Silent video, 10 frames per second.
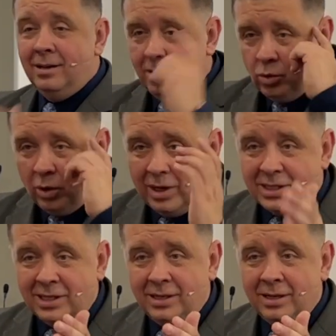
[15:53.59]
what was
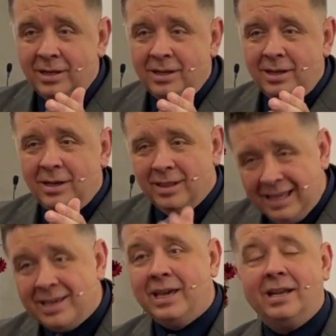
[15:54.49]
it?
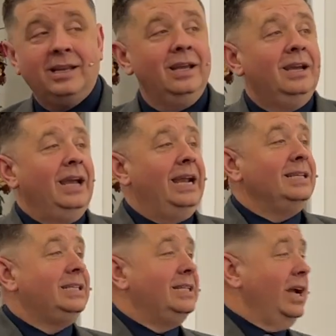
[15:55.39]
Thinking. And he
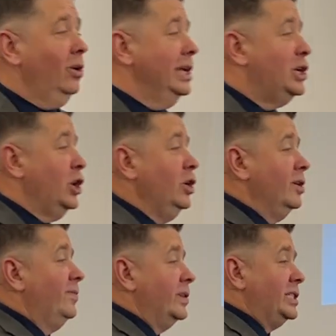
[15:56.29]
said the only
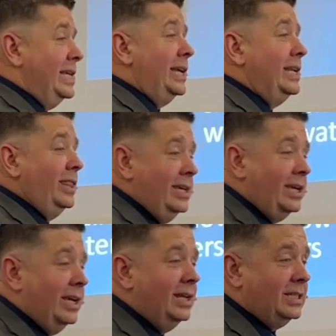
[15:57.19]
cure for stinking
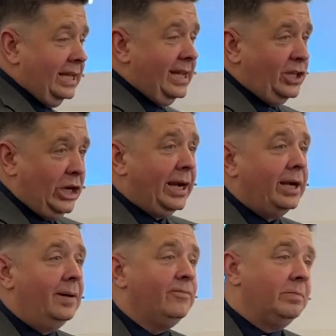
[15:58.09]
thinking is to get a
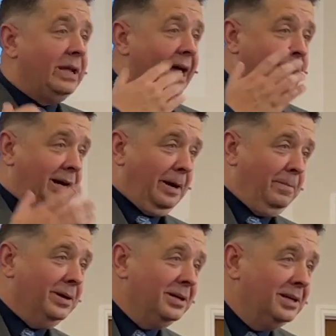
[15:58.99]
checkup from the neck up.
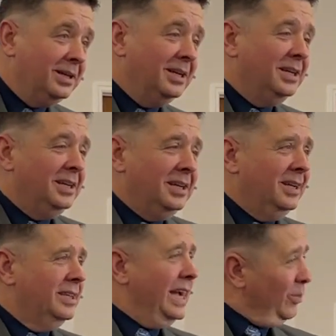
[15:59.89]

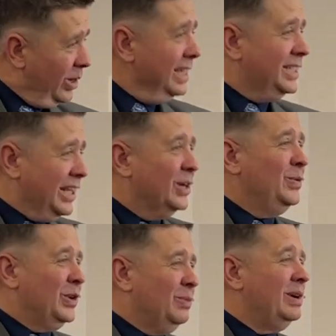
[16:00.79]
That really stuck
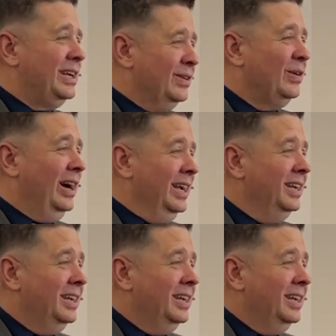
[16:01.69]
with me, right?